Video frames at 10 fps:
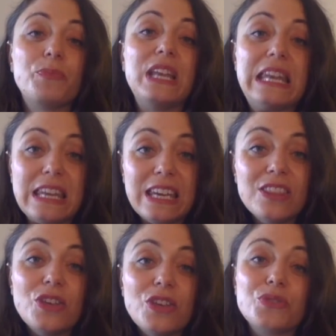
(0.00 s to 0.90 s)
We
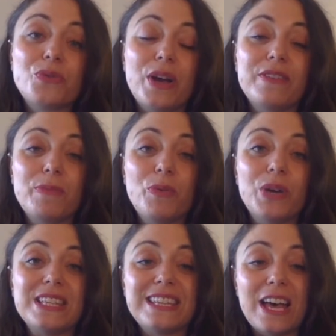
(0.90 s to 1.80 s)
need those grounding
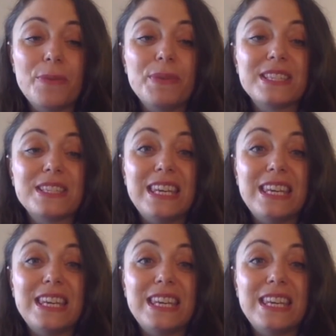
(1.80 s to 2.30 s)
points to help us